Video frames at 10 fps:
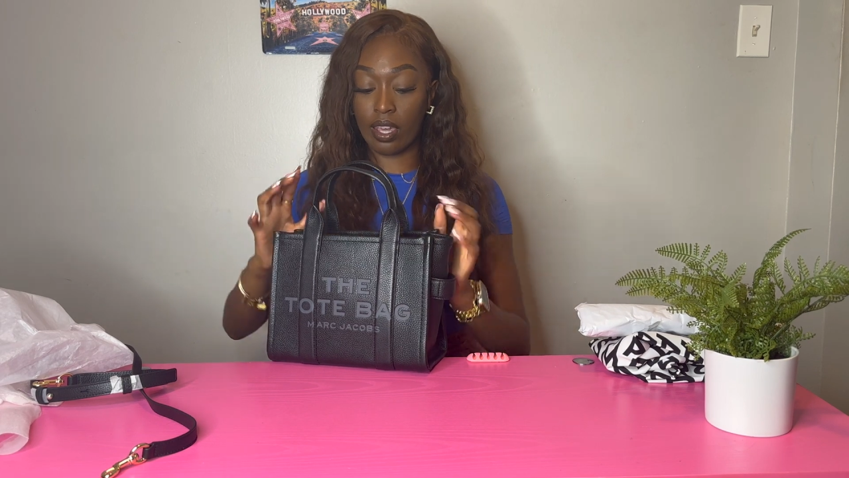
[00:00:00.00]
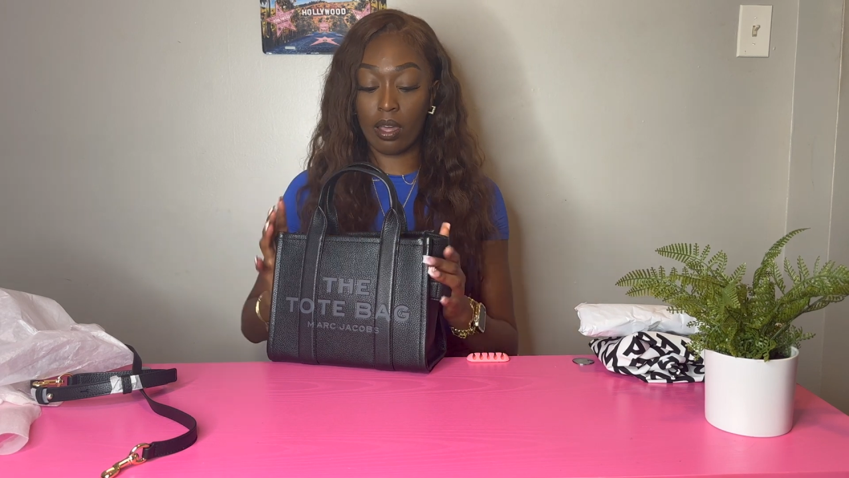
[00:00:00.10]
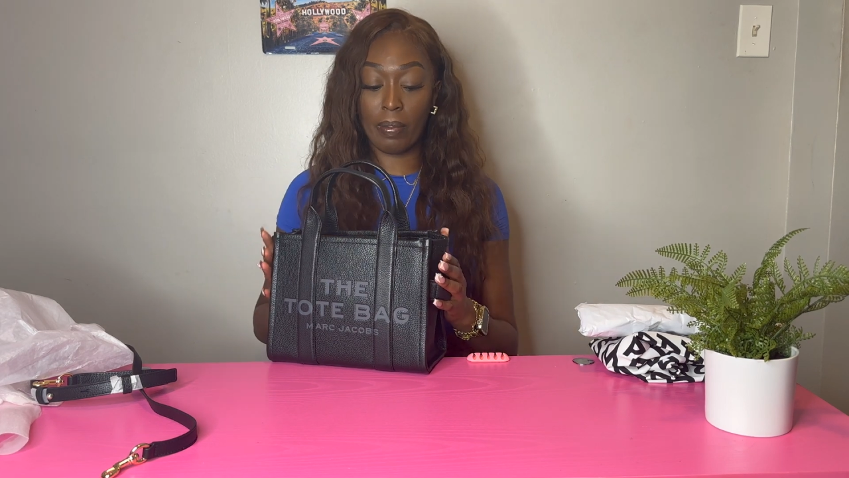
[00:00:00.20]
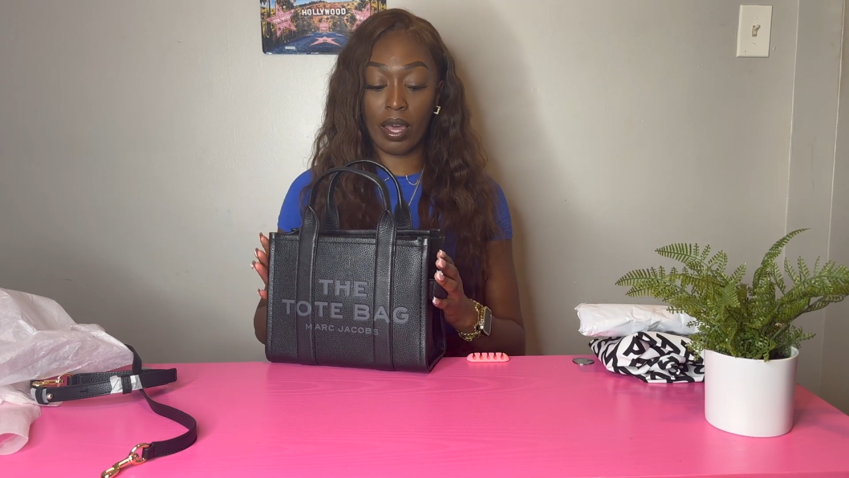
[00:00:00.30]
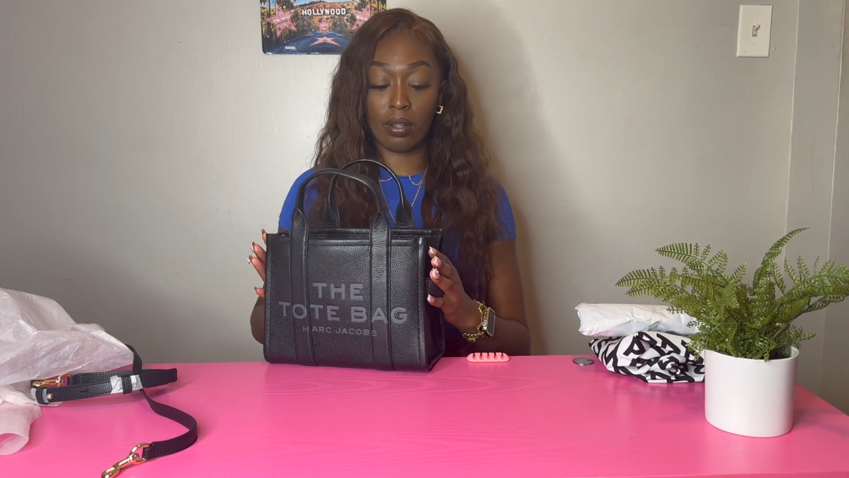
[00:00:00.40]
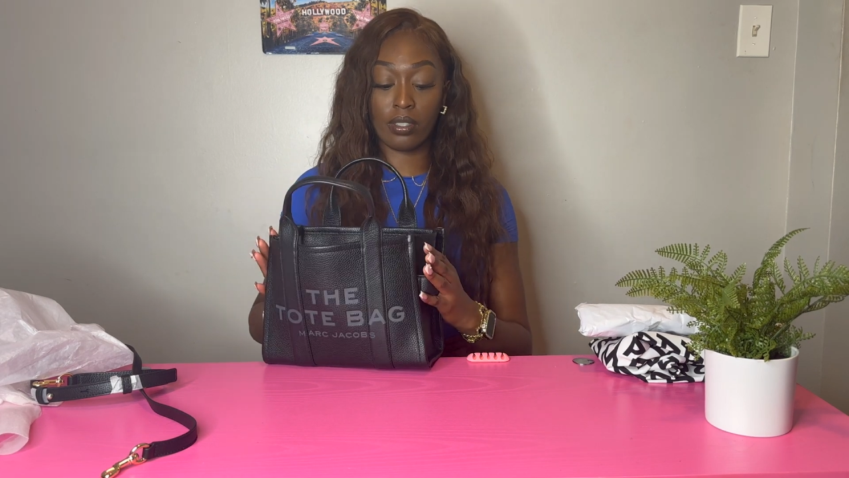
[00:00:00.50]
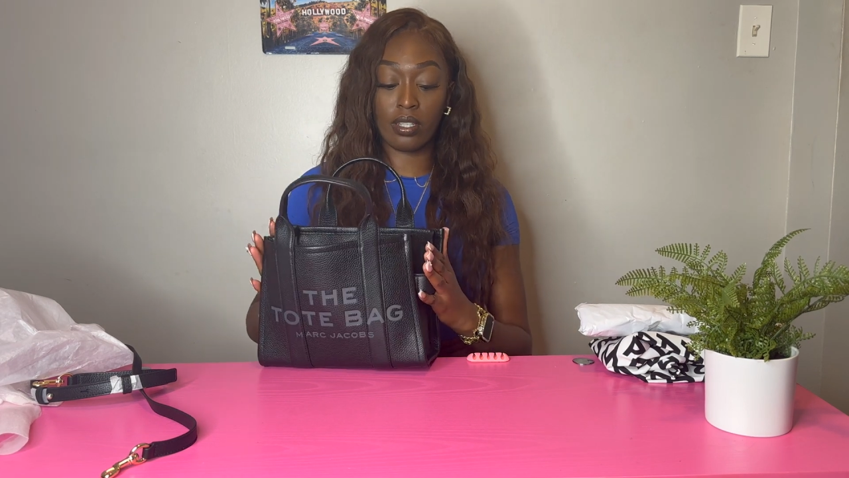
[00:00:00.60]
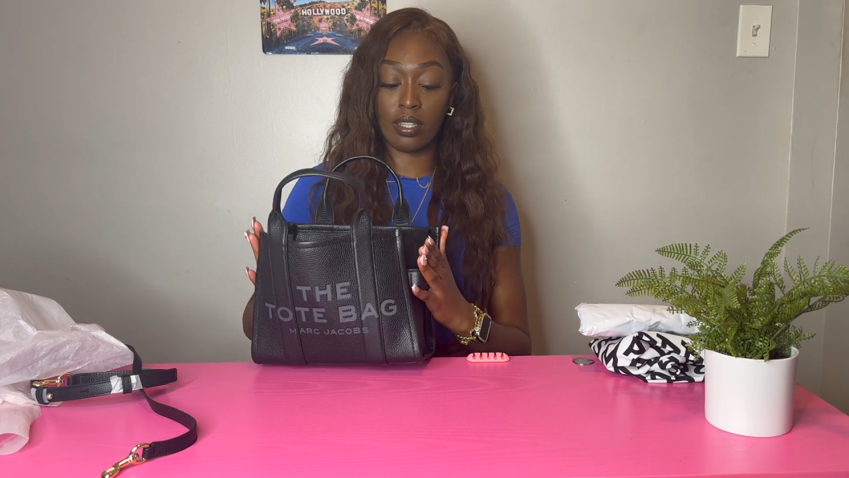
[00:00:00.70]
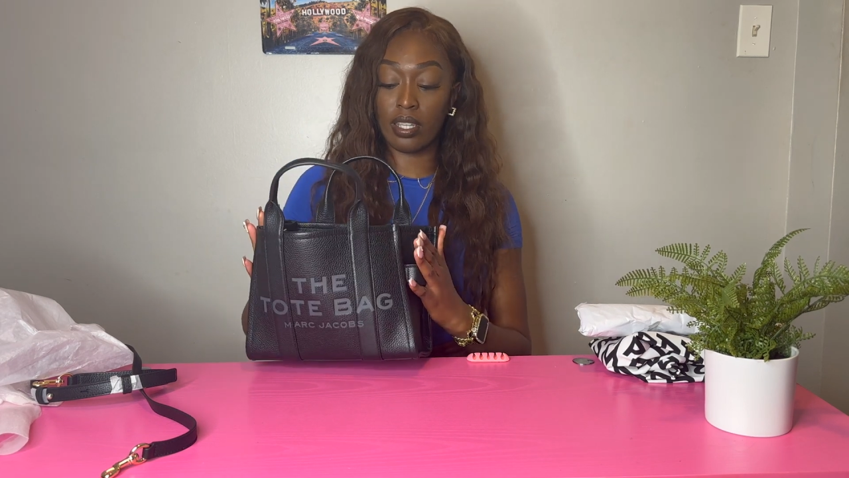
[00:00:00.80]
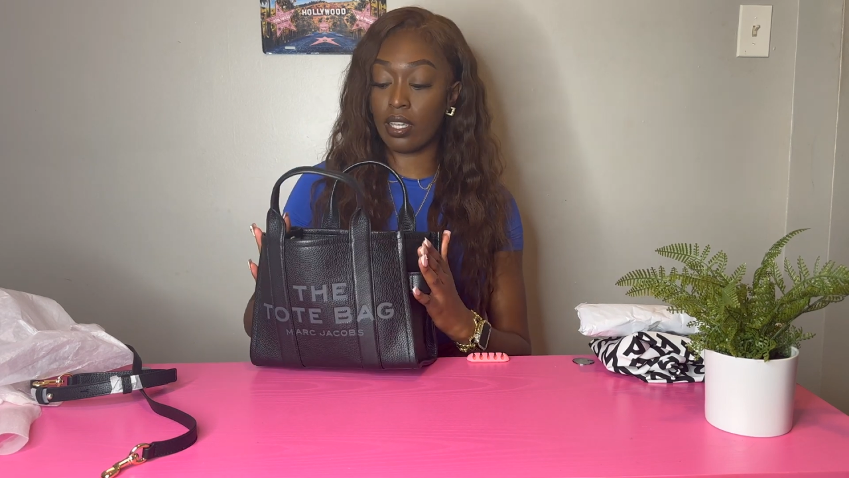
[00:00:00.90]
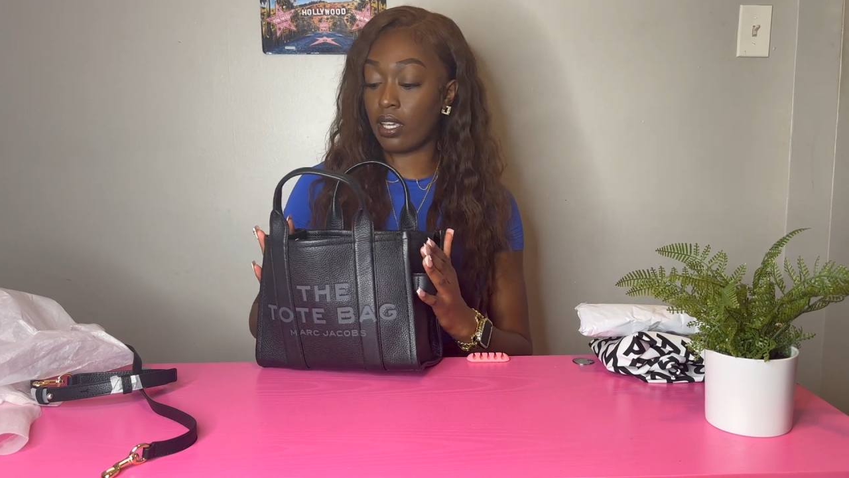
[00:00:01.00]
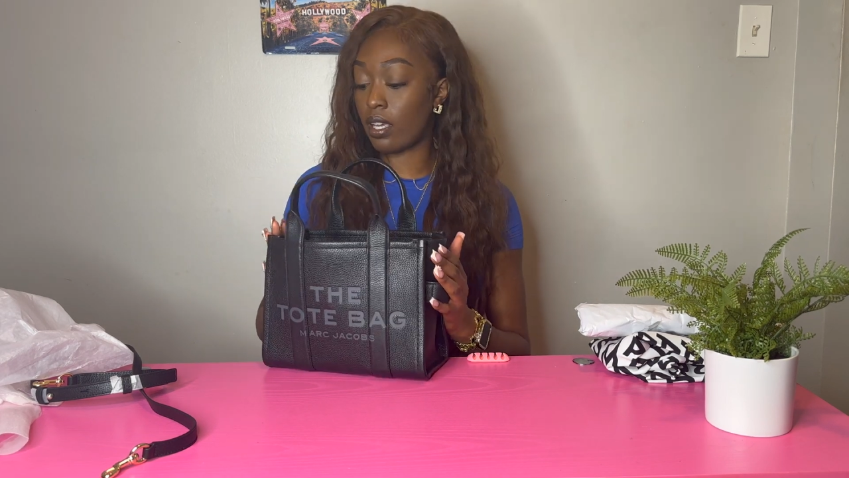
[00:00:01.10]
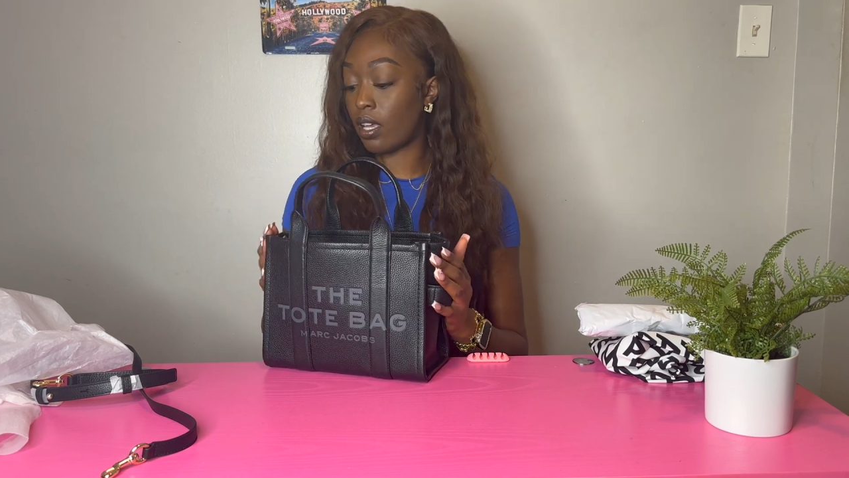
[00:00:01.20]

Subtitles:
about the